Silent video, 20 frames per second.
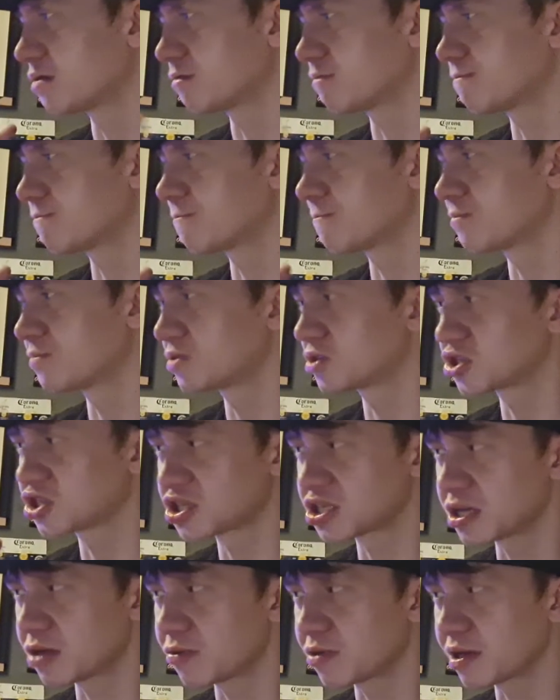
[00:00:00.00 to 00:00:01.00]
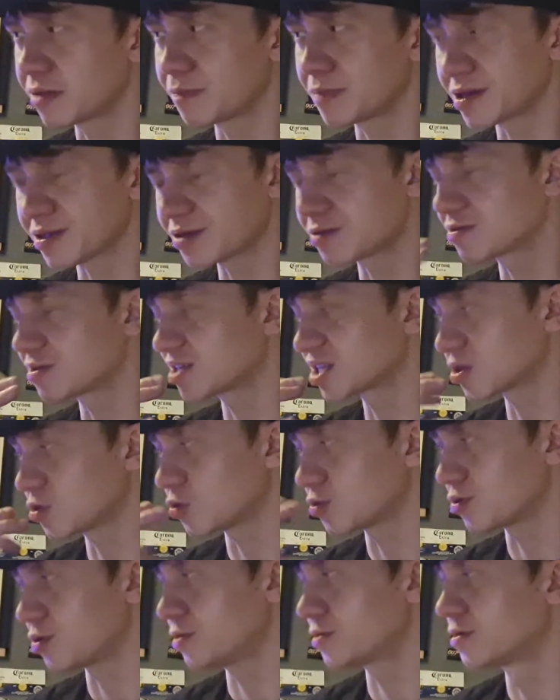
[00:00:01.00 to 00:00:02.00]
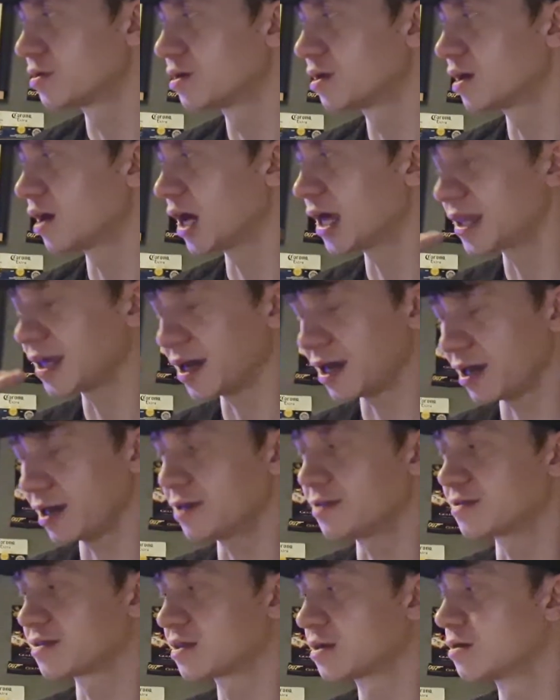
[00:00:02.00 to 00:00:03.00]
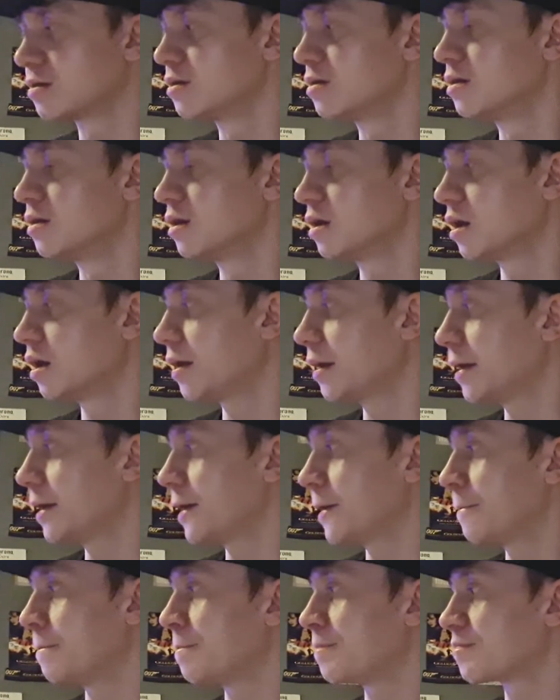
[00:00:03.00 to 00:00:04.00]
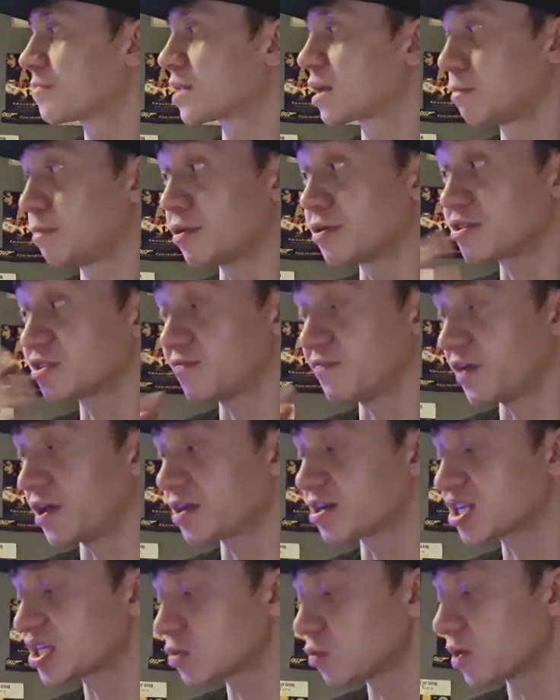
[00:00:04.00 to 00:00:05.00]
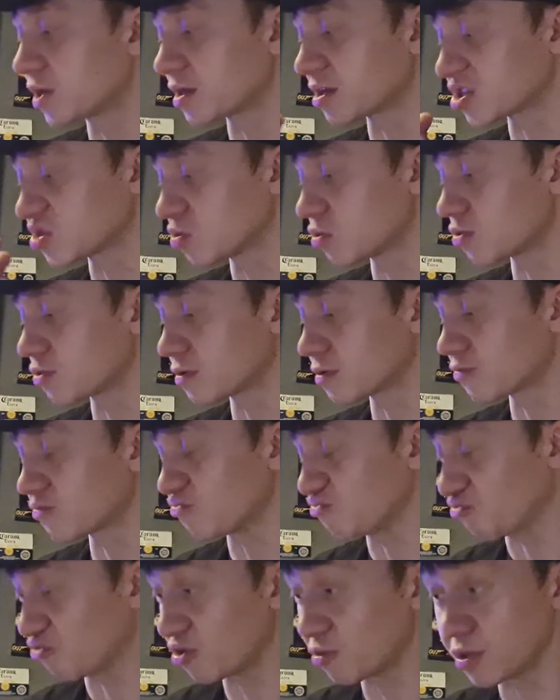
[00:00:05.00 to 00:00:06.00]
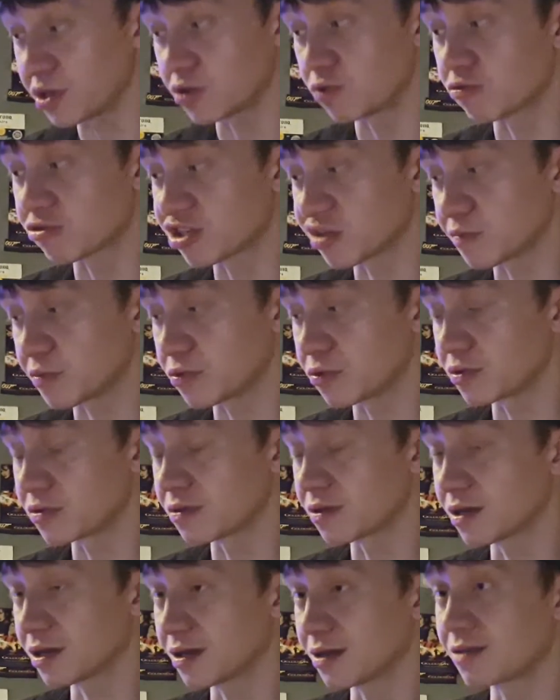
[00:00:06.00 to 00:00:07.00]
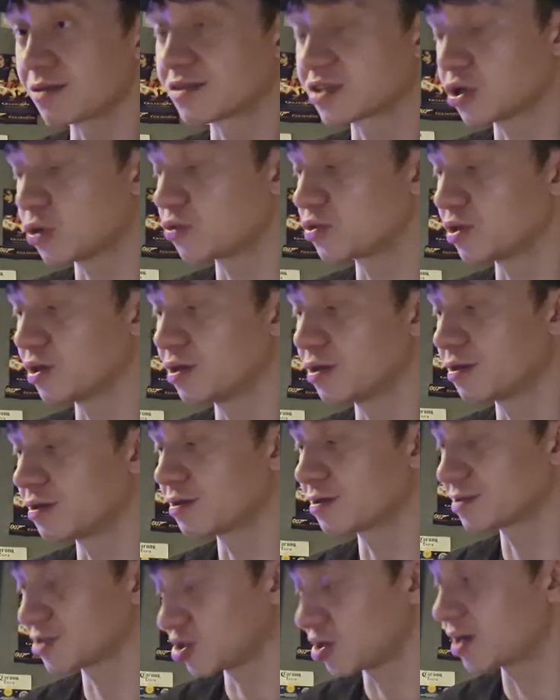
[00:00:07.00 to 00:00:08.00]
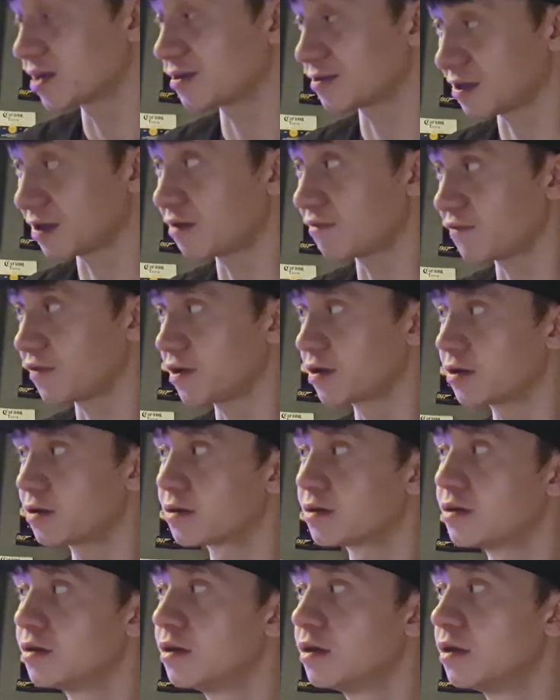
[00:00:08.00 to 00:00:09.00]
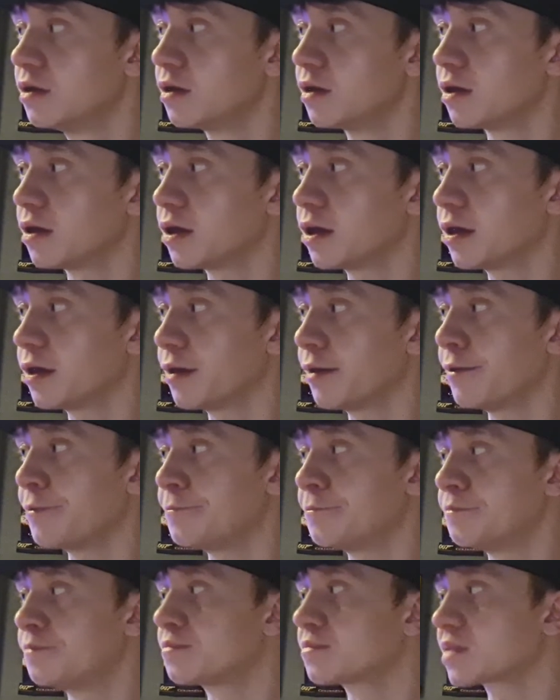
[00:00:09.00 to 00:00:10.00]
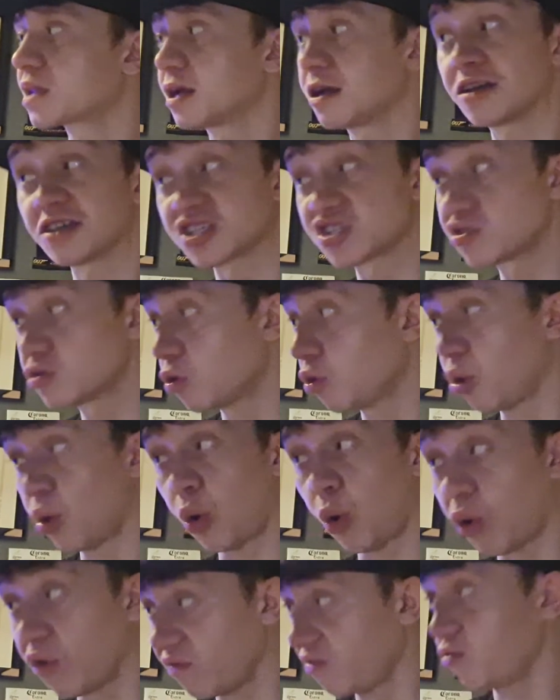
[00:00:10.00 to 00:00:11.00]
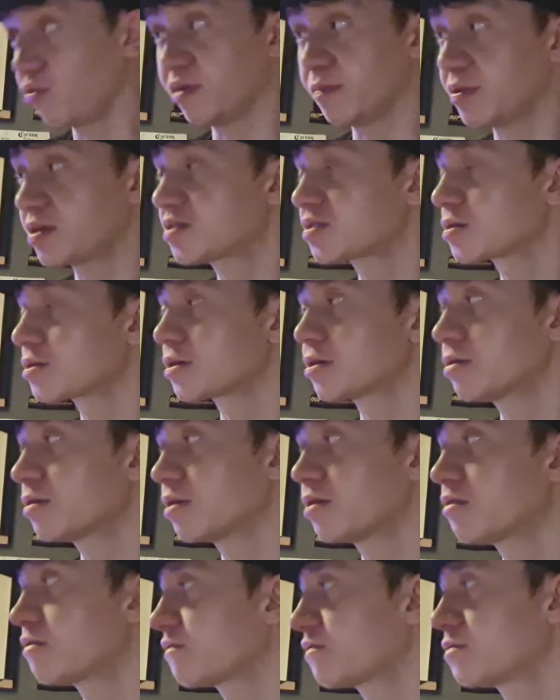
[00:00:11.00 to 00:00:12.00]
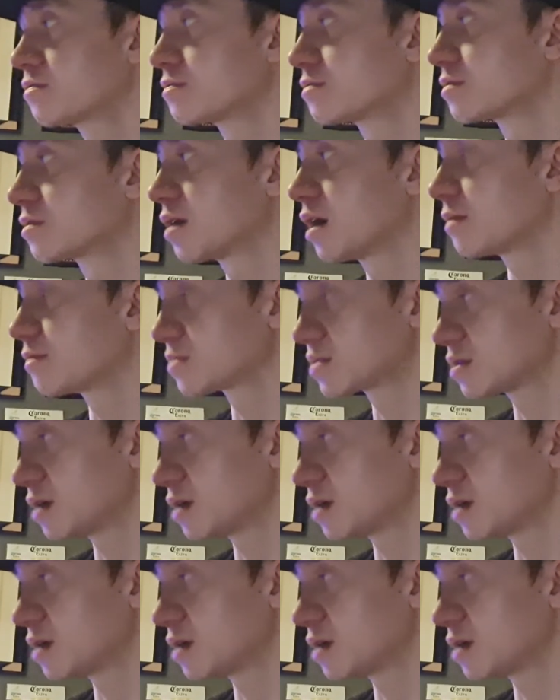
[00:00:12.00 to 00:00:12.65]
of soury bitterness going on at the end um, but it's very slight, it's not really noticeable until you try and identify it. Um, it's not overly bitter or anything. I'm,